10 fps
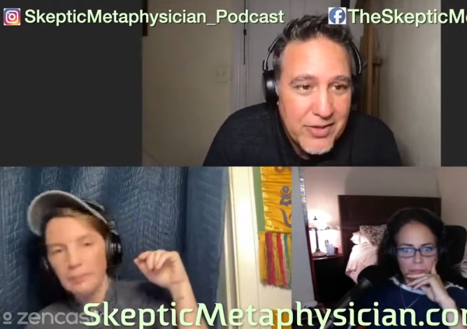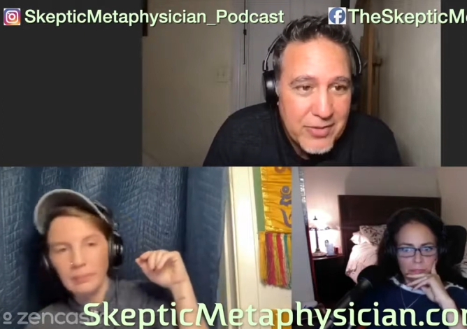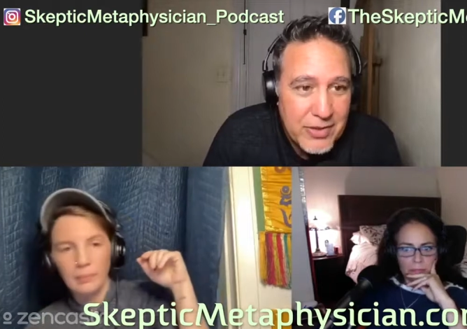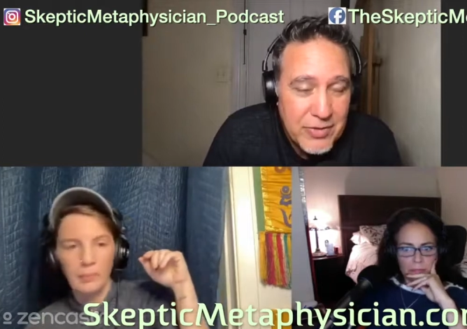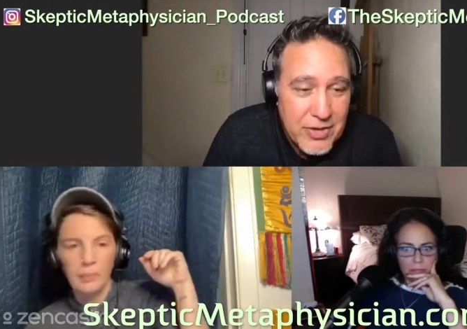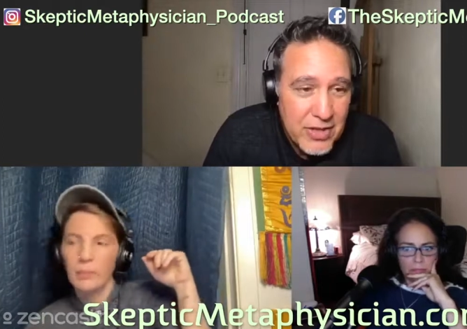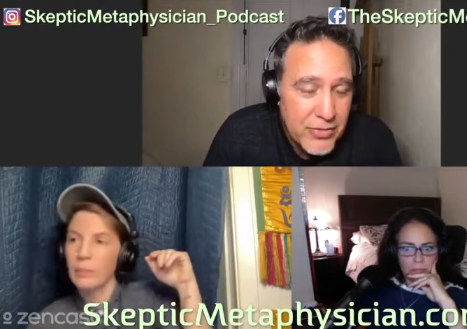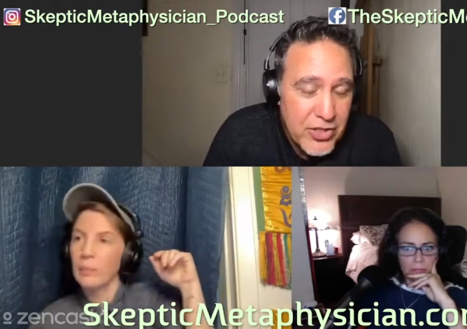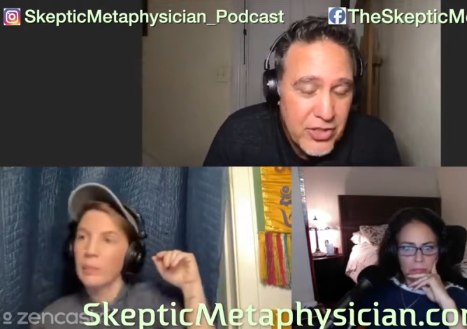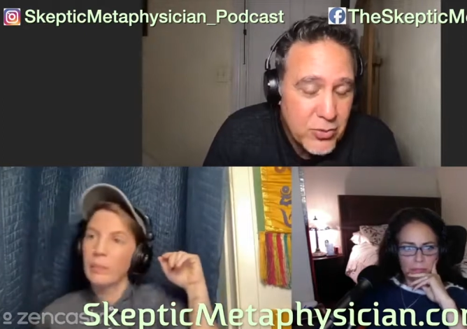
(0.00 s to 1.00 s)
Speaker 1: God. If the
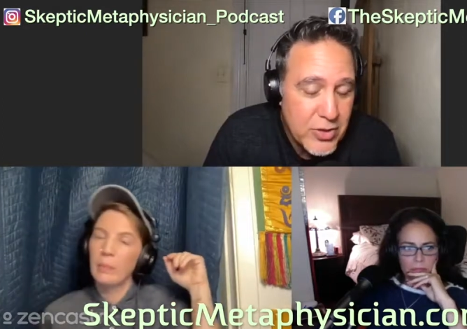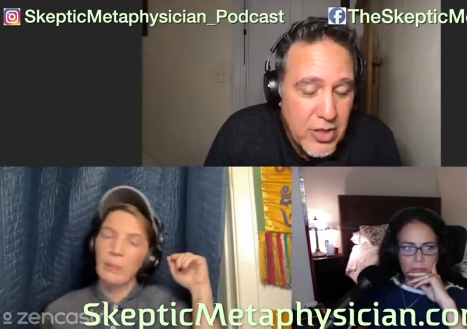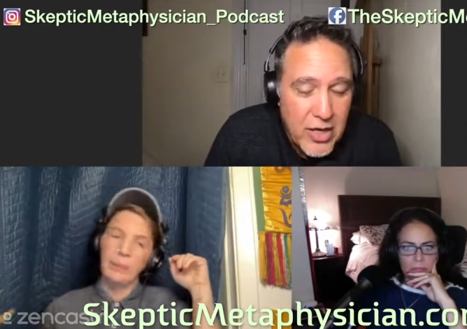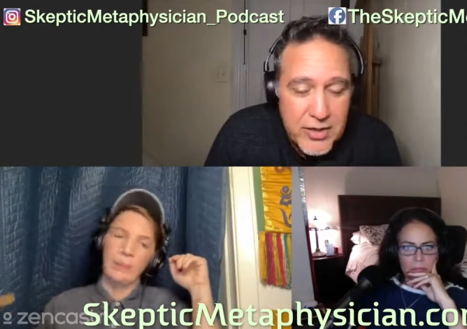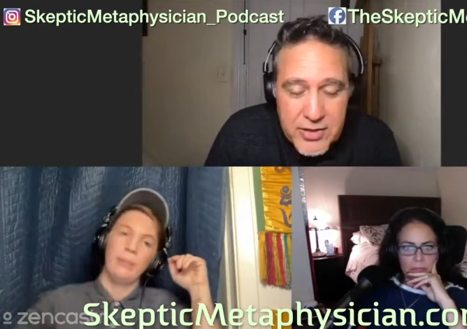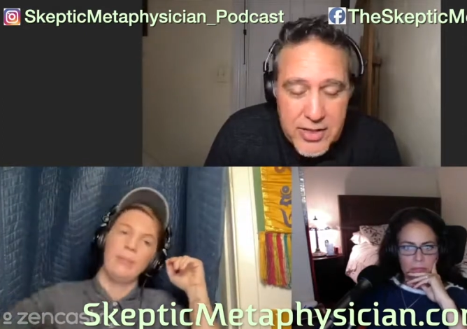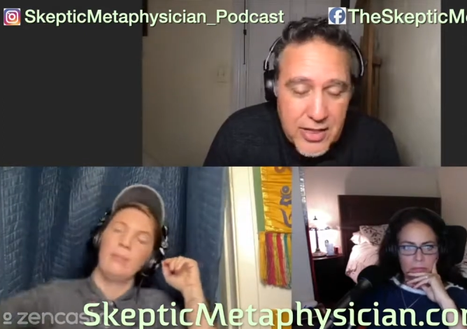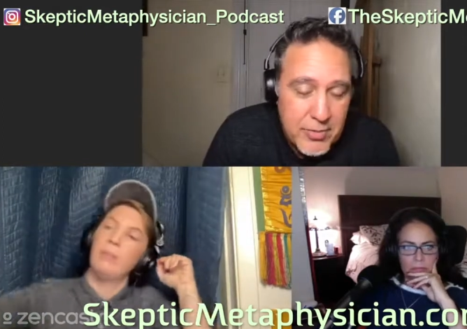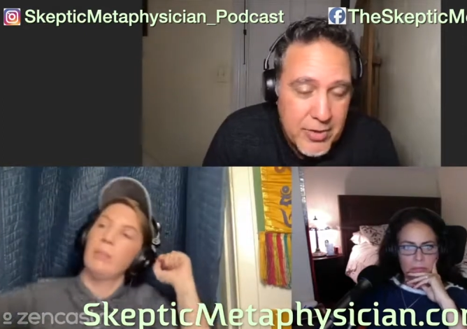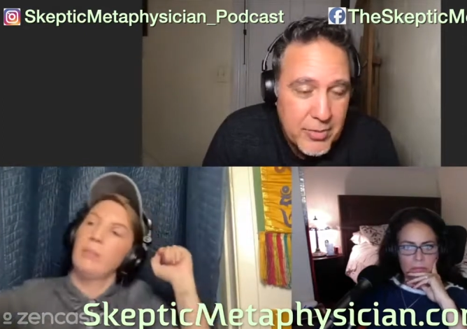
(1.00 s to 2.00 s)
conversation's with God, it's
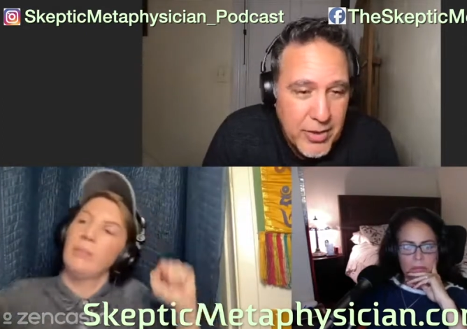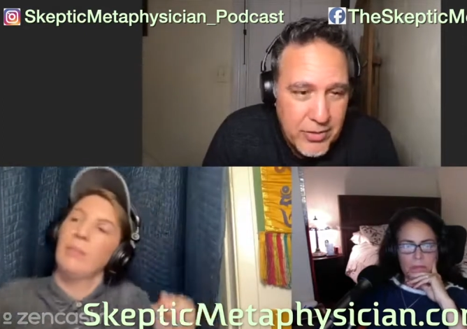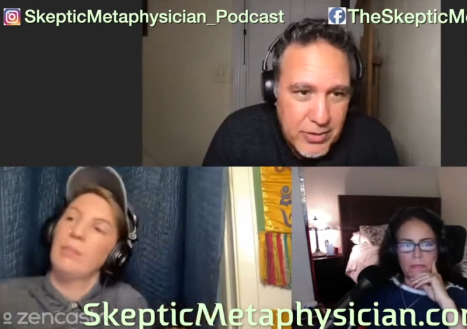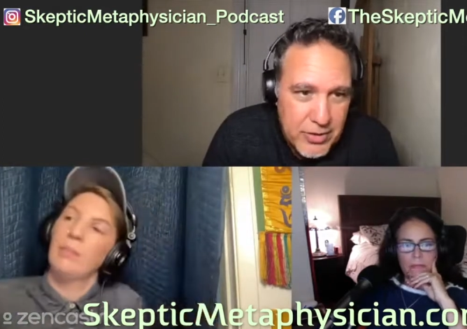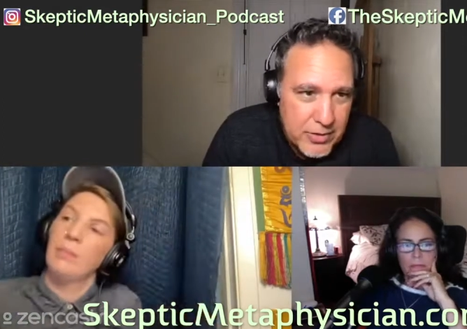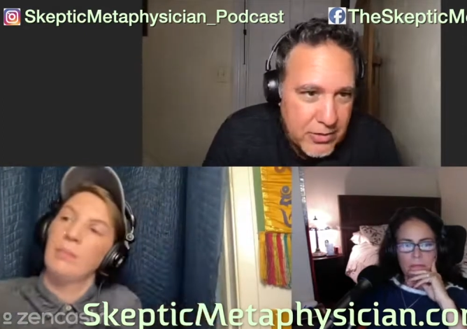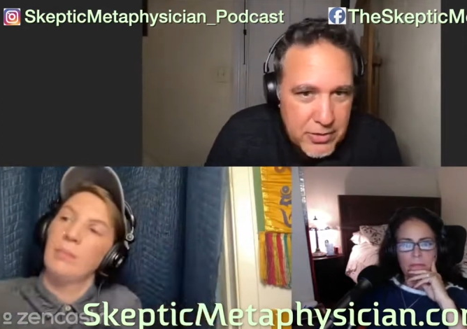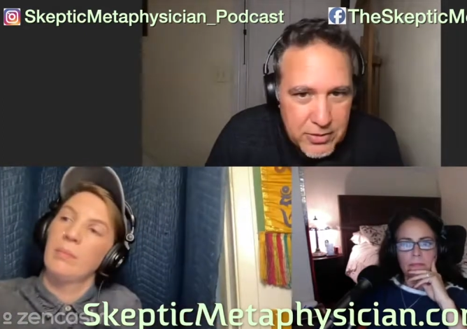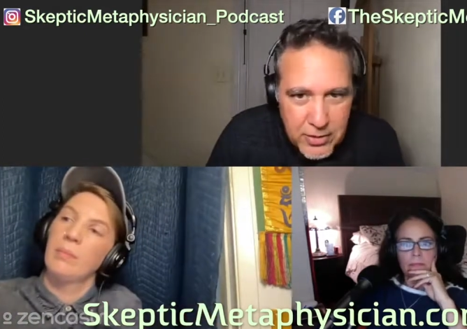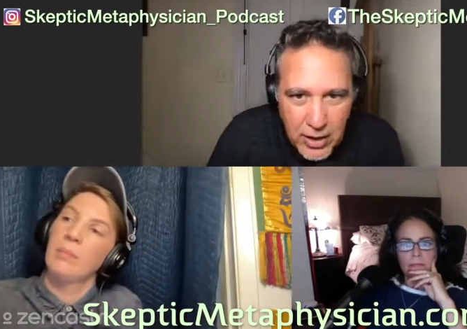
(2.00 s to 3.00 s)
got to be about
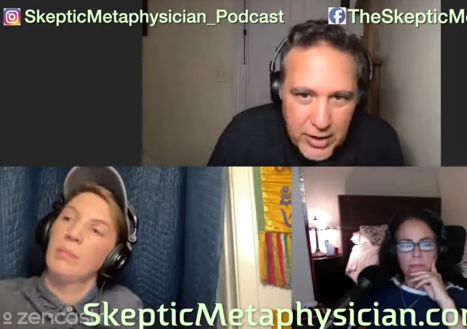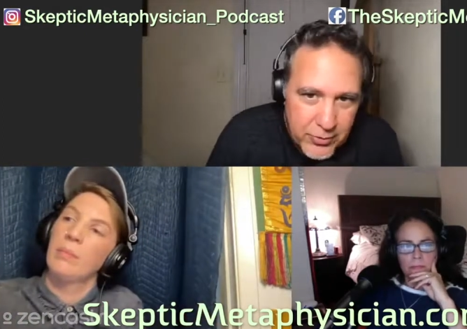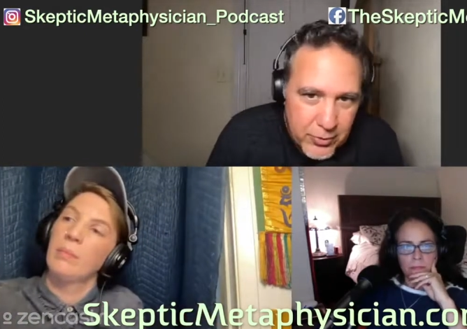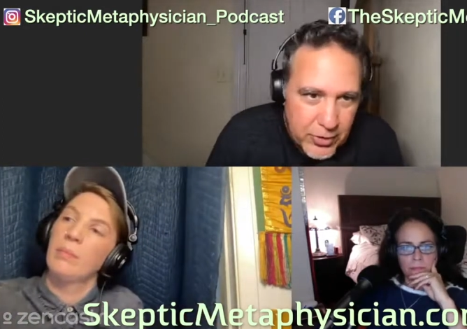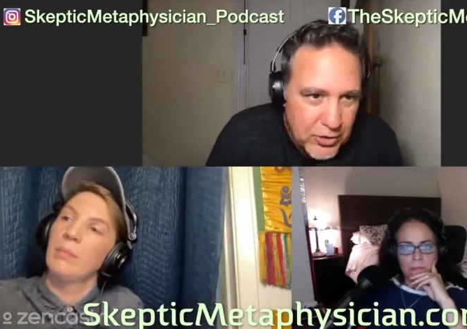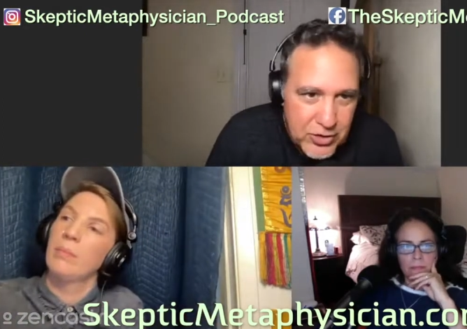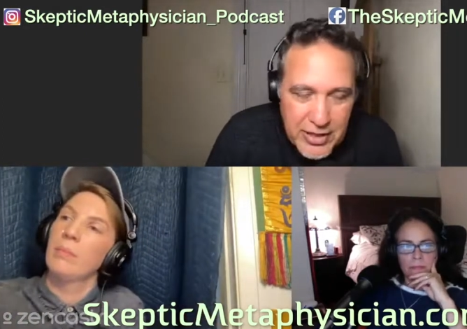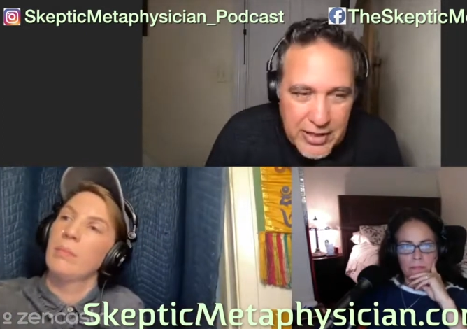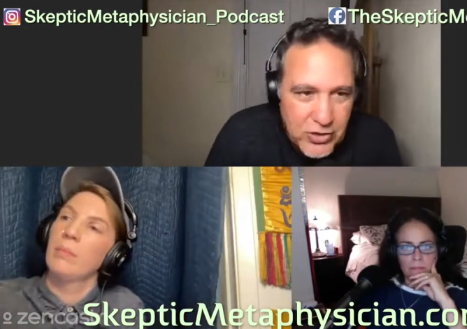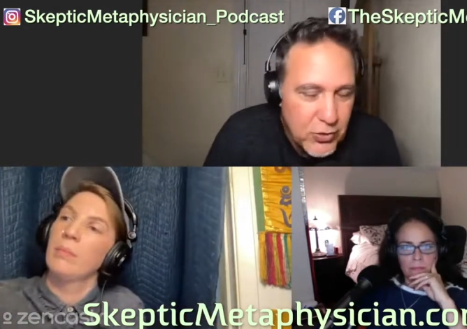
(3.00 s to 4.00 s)
God,
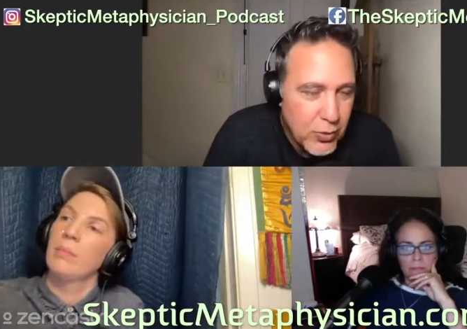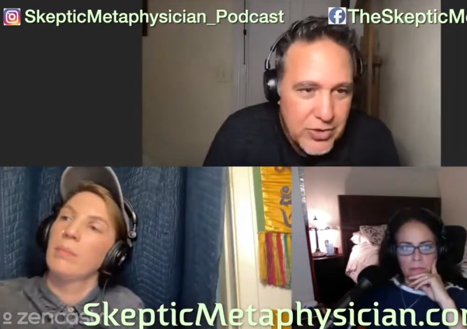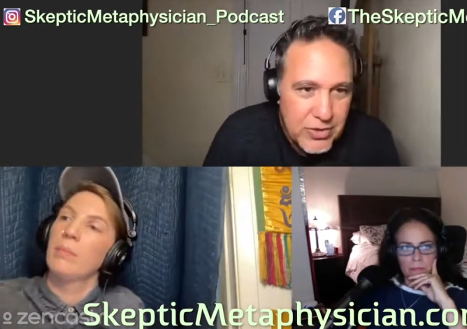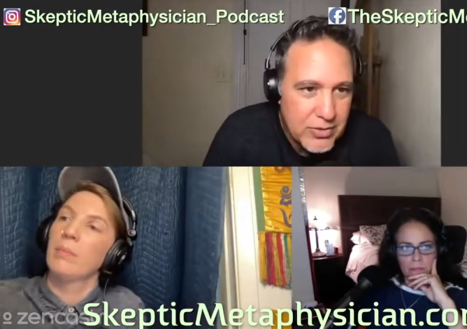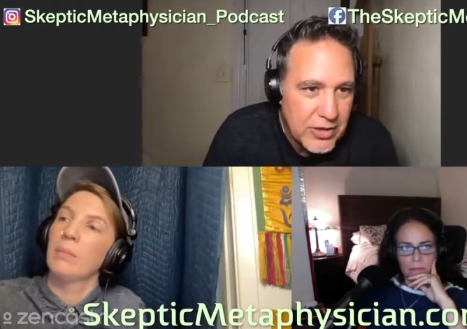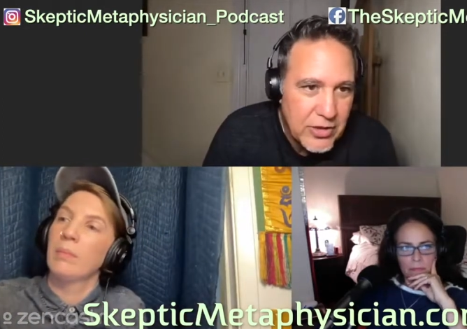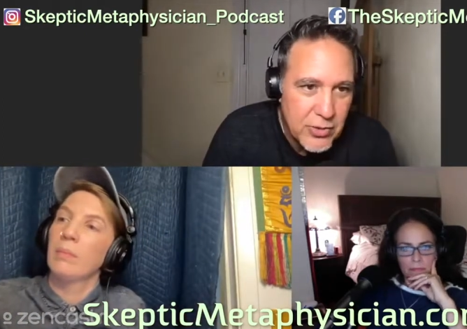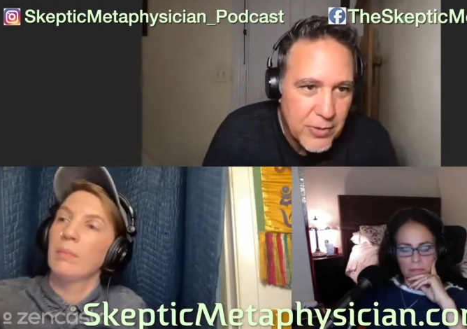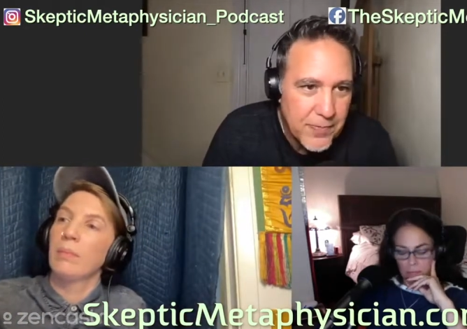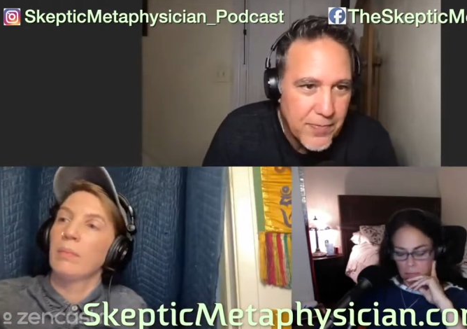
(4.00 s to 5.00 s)
religion, and I just wasn't
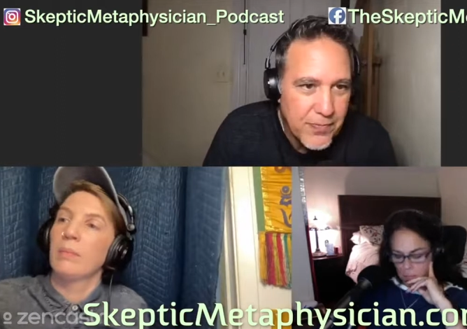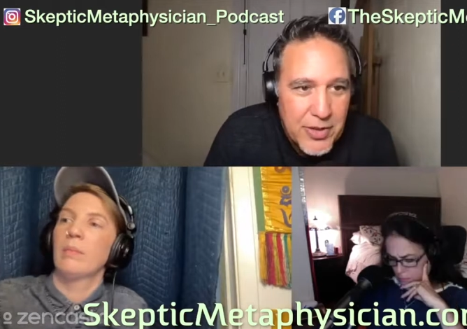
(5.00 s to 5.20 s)
into it.